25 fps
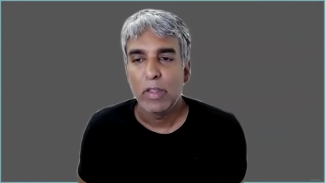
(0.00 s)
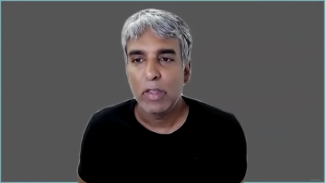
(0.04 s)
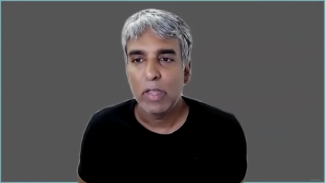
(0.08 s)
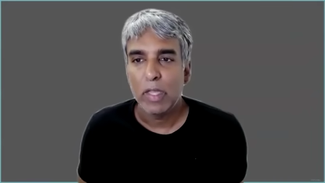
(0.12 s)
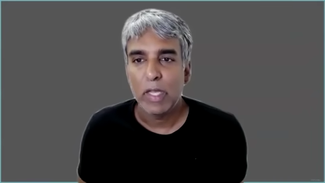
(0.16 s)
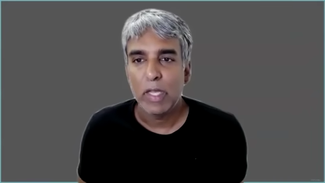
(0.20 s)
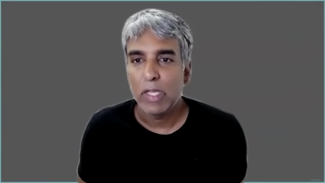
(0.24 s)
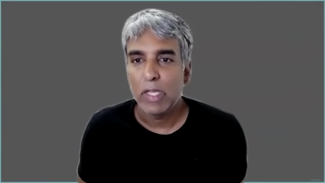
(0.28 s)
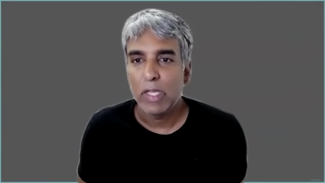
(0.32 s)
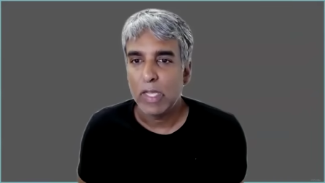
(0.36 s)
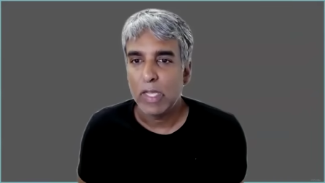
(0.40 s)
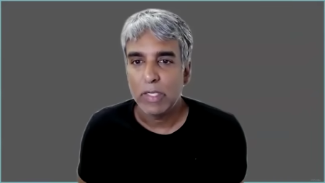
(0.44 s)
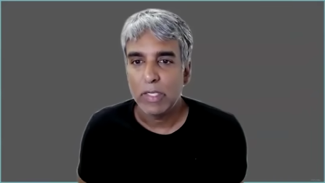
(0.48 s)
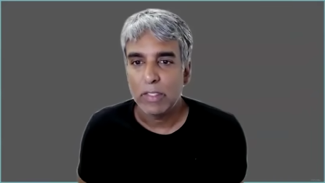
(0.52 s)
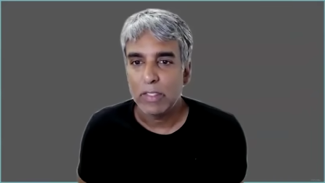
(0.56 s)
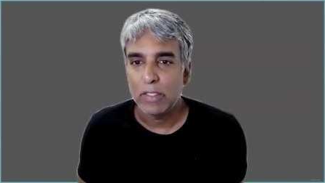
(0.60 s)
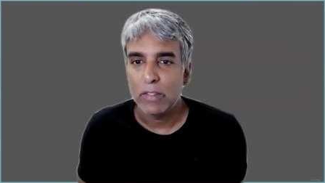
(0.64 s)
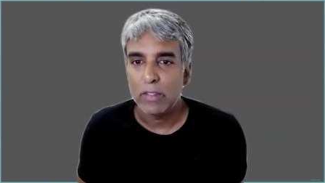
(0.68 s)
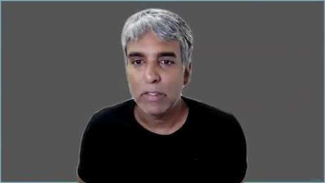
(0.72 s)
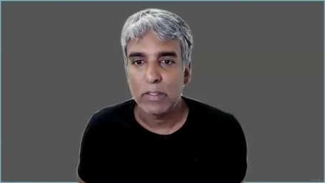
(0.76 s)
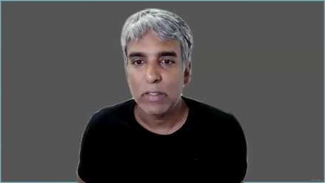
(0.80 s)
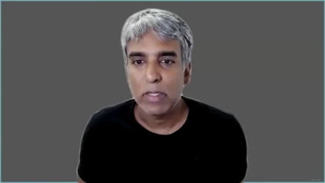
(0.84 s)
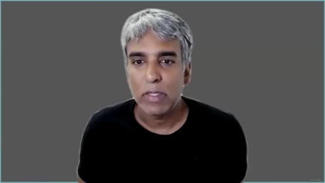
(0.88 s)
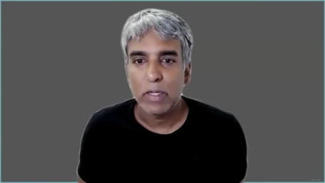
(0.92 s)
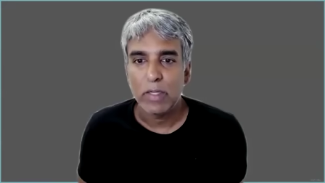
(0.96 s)
they get
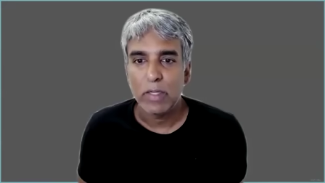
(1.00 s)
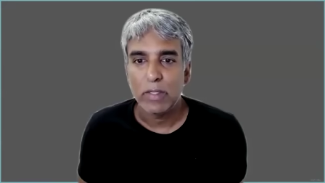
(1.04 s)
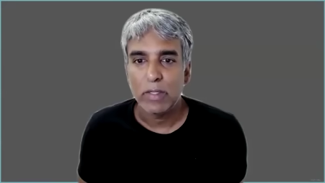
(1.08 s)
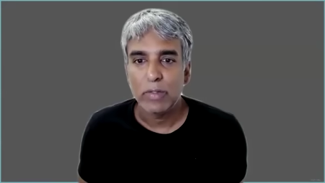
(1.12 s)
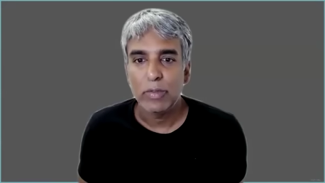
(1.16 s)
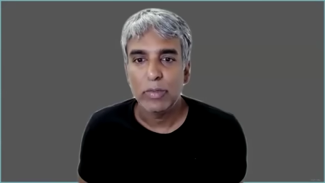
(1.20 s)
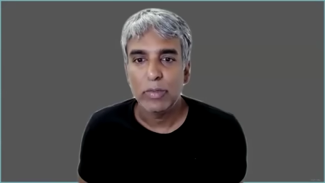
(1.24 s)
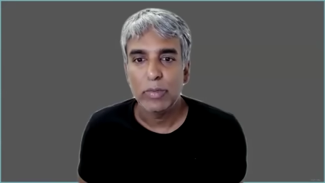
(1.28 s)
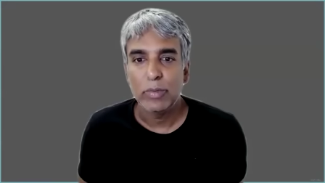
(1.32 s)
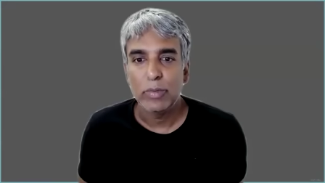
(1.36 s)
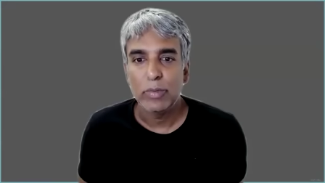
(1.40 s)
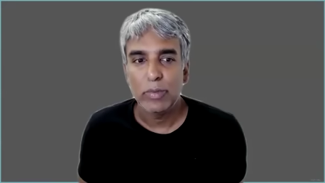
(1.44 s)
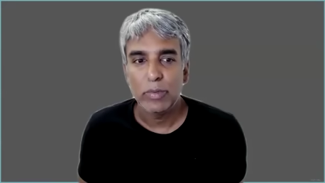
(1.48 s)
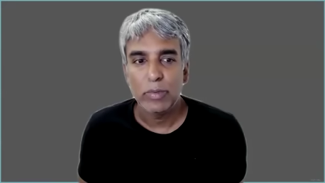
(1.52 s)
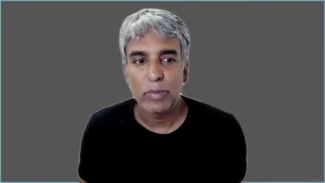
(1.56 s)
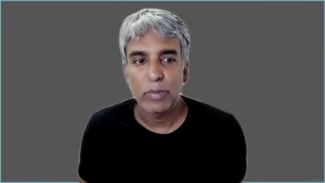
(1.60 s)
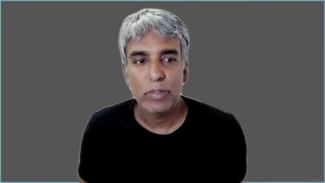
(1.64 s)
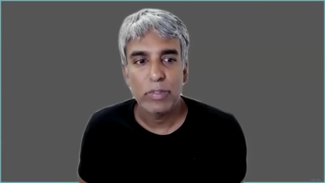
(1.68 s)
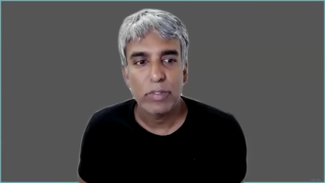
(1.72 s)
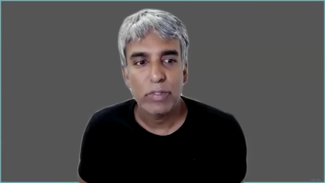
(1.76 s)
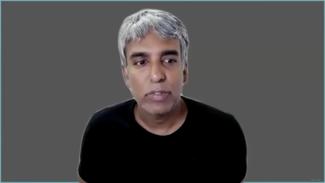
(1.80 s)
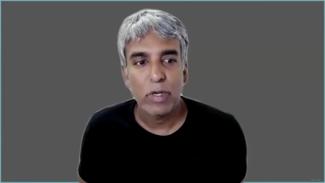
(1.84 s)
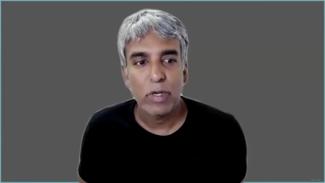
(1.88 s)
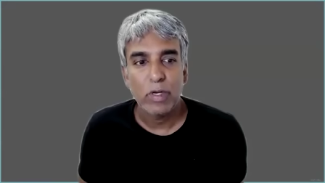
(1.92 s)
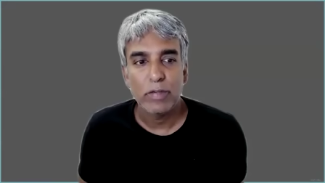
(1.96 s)
to decide who
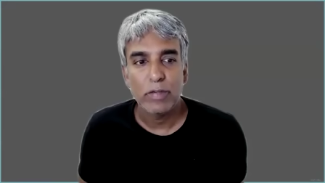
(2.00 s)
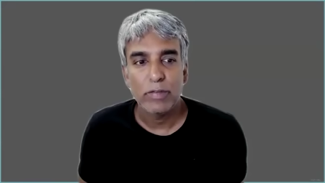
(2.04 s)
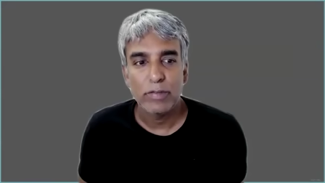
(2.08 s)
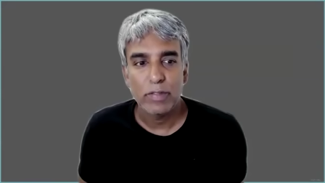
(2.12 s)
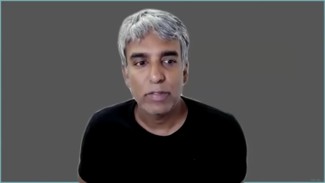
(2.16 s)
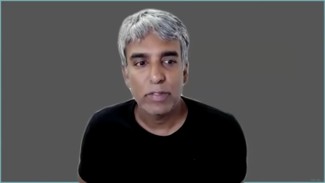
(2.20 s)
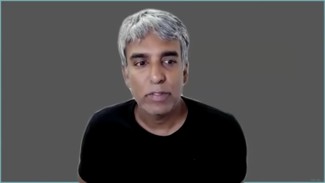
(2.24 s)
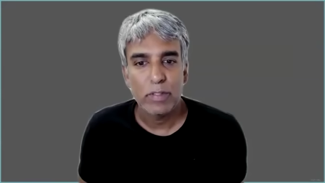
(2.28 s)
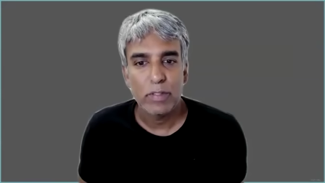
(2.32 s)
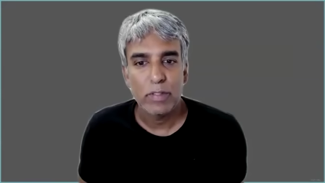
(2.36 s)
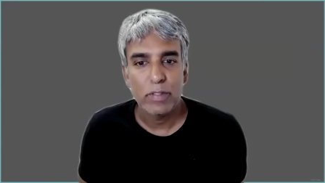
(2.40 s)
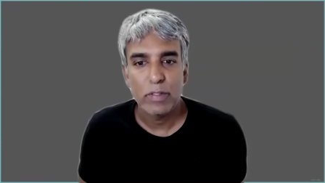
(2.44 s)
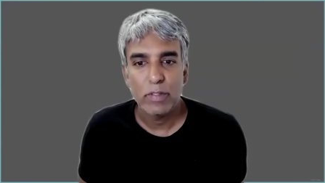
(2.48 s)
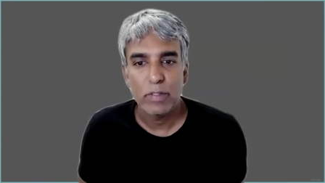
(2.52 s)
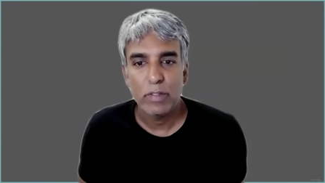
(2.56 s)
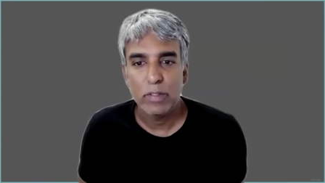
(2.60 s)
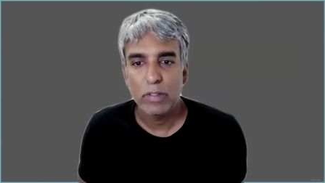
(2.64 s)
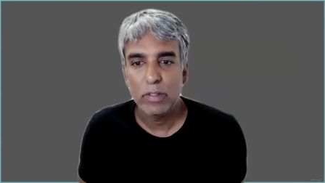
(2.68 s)
starves.